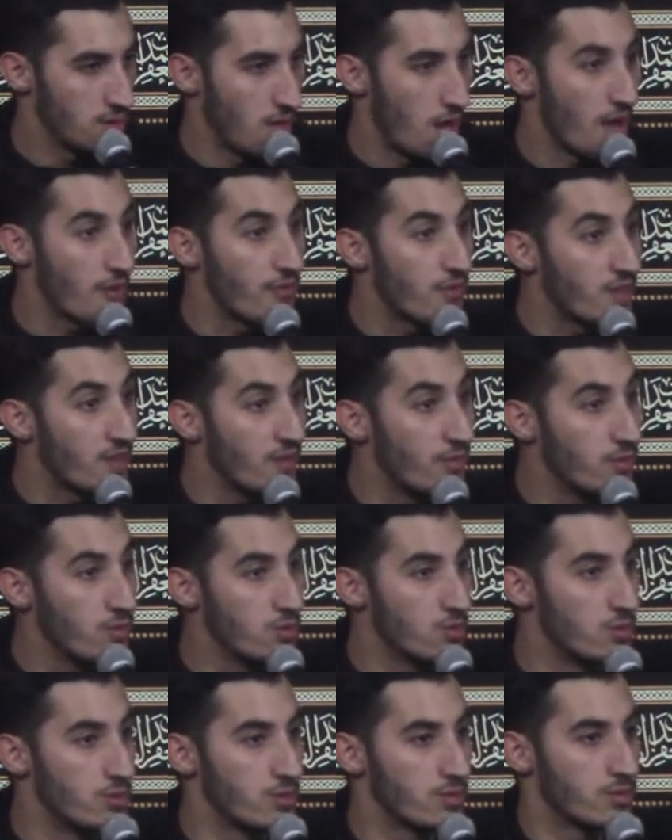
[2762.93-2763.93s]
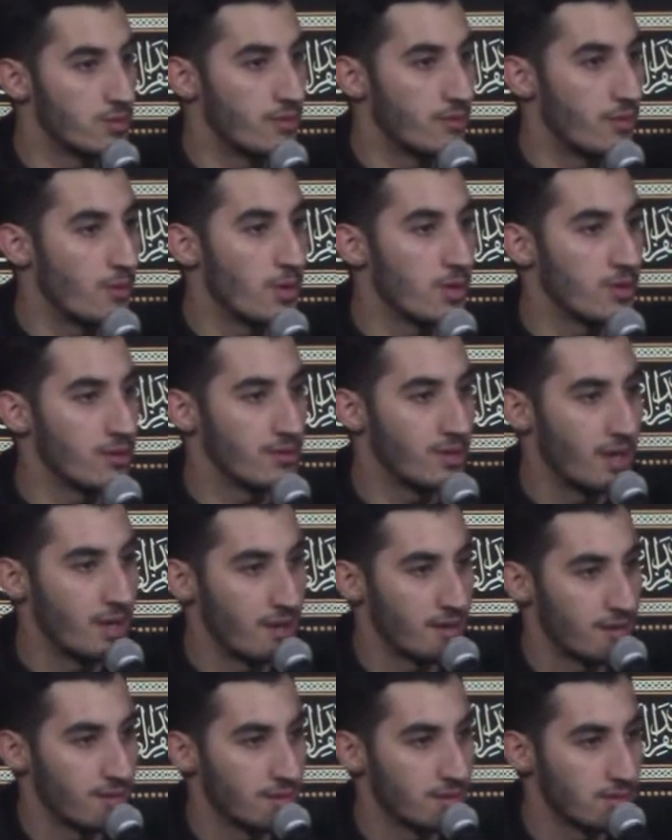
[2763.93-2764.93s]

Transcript: I forgive you for what you've done.